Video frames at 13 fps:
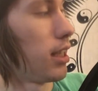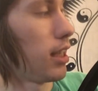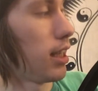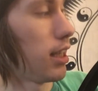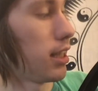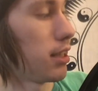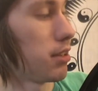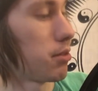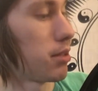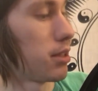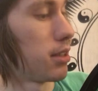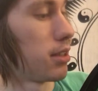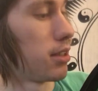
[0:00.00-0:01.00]
and this one.
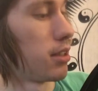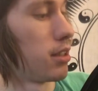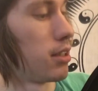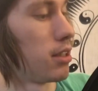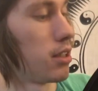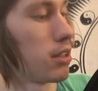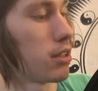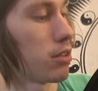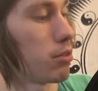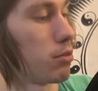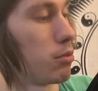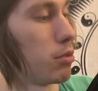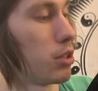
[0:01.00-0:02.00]
So
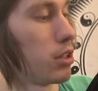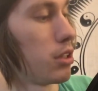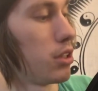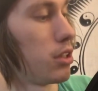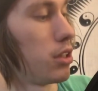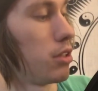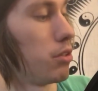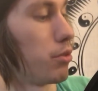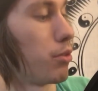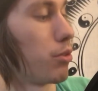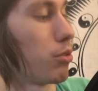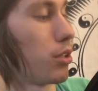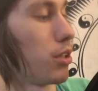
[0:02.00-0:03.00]
1, 2,
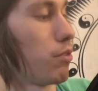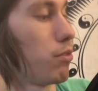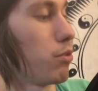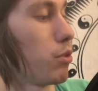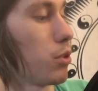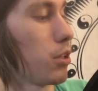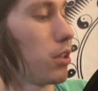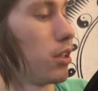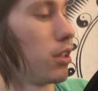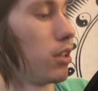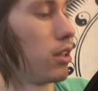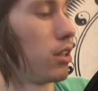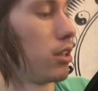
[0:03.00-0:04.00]
3, 4,
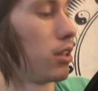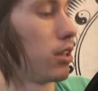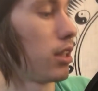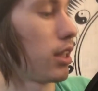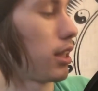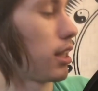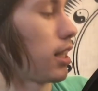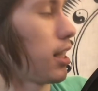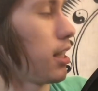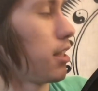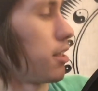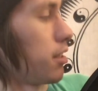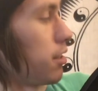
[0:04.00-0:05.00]
like that,
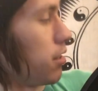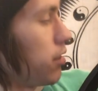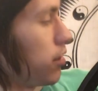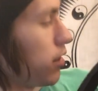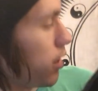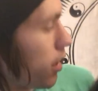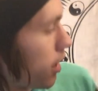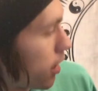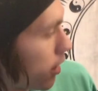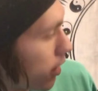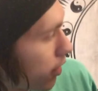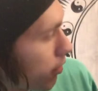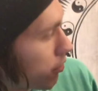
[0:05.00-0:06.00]
and
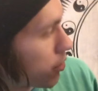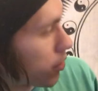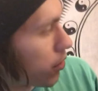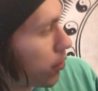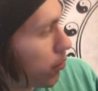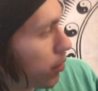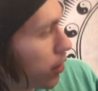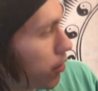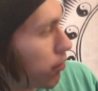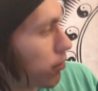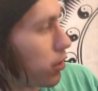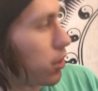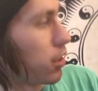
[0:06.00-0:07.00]
it goes all the way
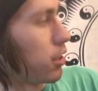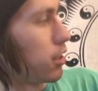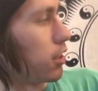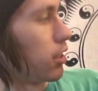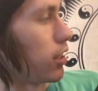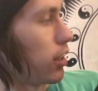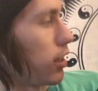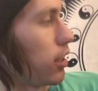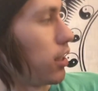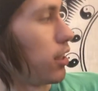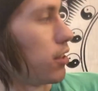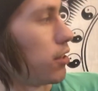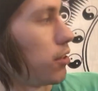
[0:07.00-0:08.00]
over
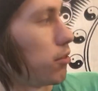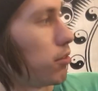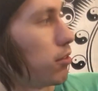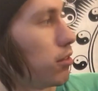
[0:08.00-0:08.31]
into